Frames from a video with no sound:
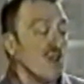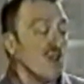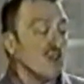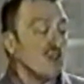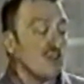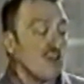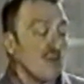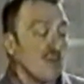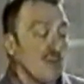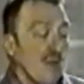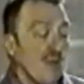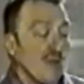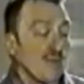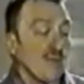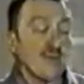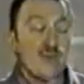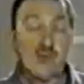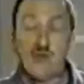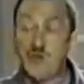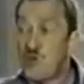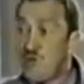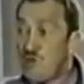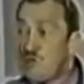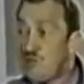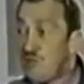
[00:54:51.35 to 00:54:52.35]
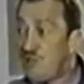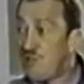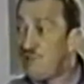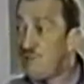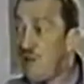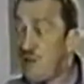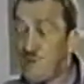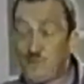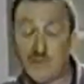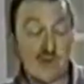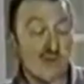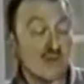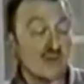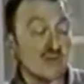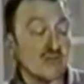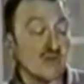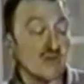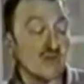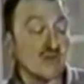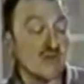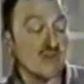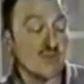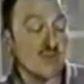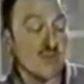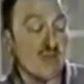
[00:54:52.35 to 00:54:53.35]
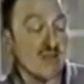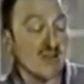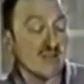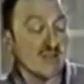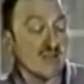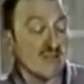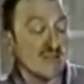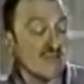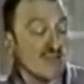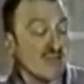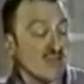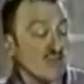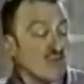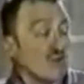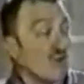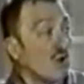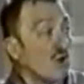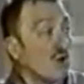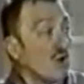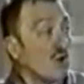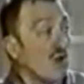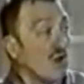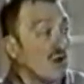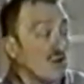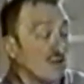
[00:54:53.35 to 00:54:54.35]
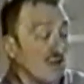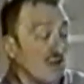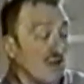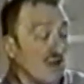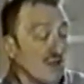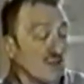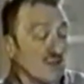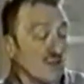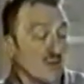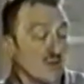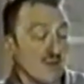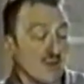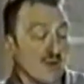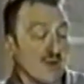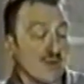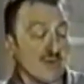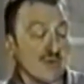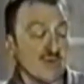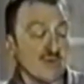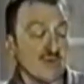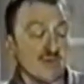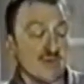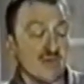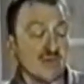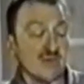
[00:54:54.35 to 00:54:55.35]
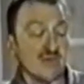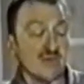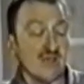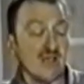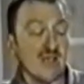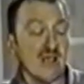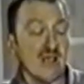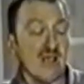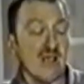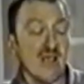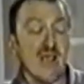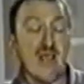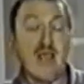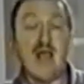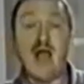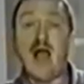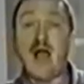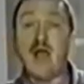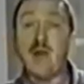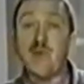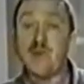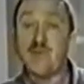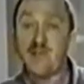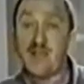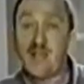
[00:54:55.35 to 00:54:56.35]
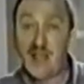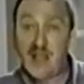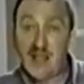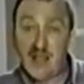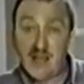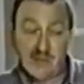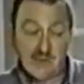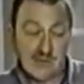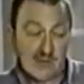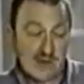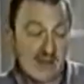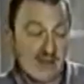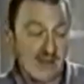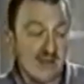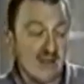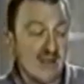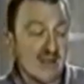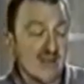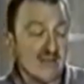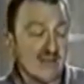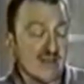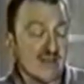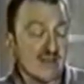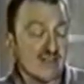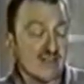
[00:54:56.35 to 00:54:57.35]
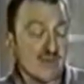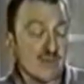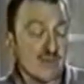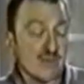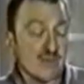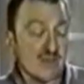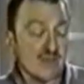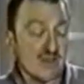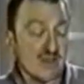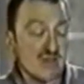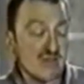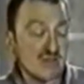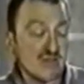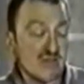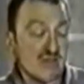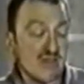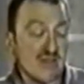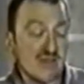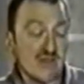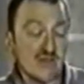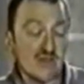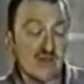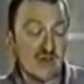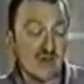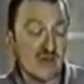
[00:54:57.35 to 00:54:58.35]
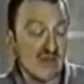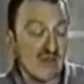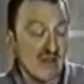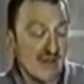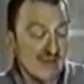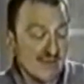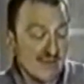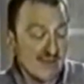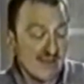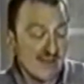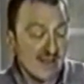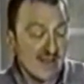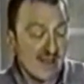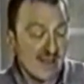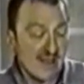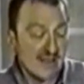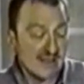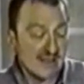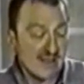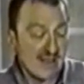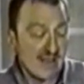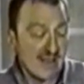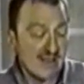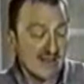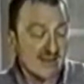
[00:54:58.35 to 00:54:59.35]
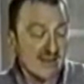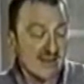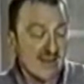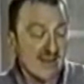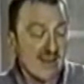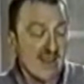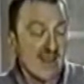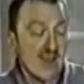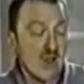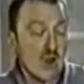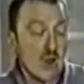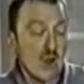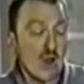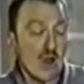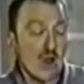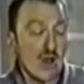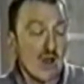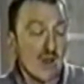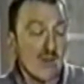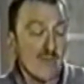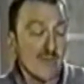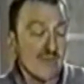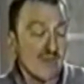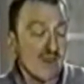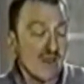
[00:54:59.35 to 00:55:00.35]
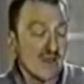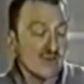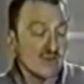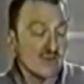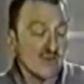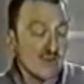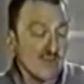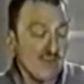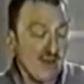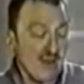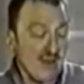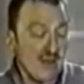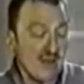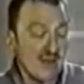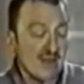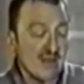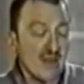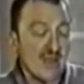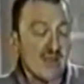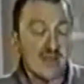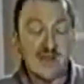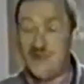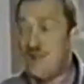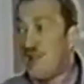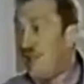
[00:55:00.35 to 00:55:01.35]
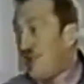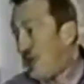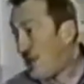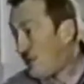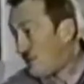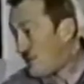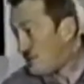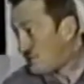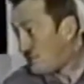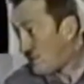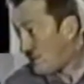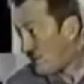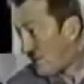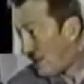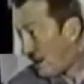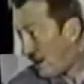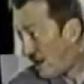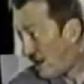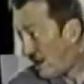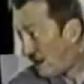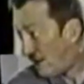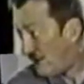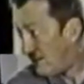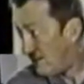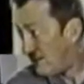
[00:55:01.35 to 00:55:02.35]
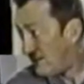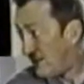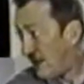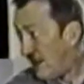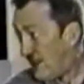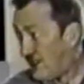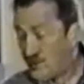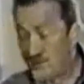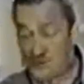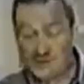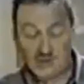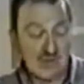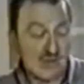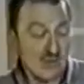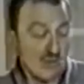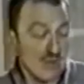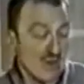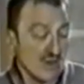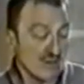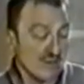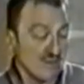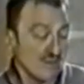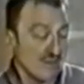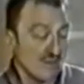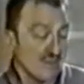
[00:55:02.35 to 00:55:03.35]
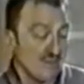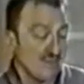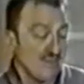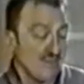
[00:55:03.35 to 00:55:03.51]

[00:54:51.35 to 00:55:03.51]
She may be using my personal responsiveness for her unconscious purposes. I was angry that she persisted in turning everything I said to mean that I was okay and that she wasn't.